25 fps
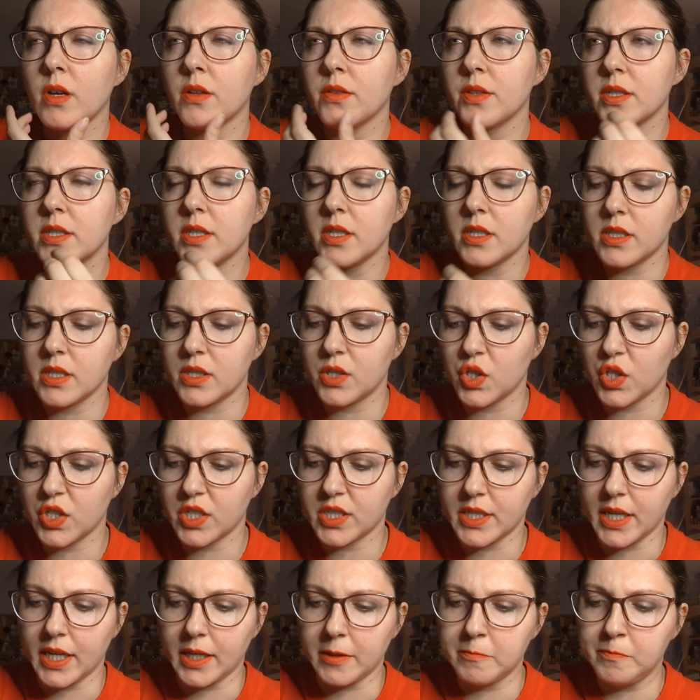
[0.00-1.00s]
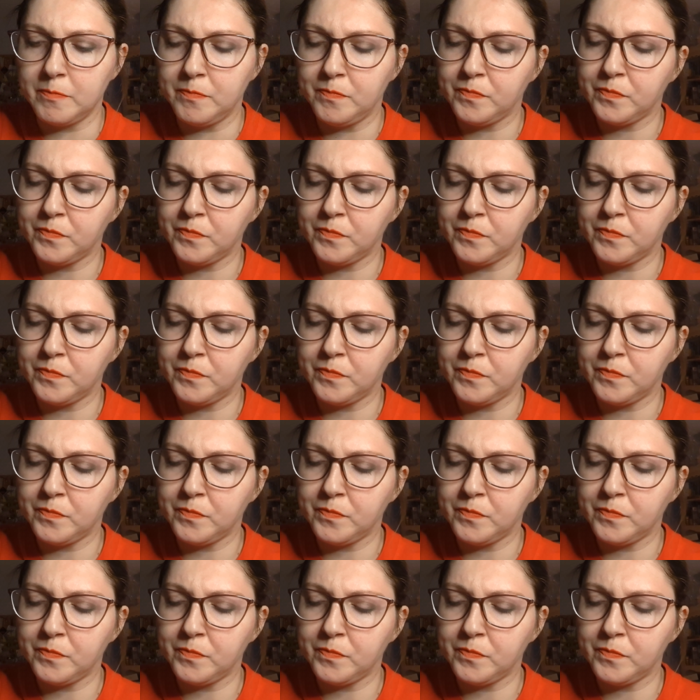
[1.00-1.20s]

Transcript: This is interesting.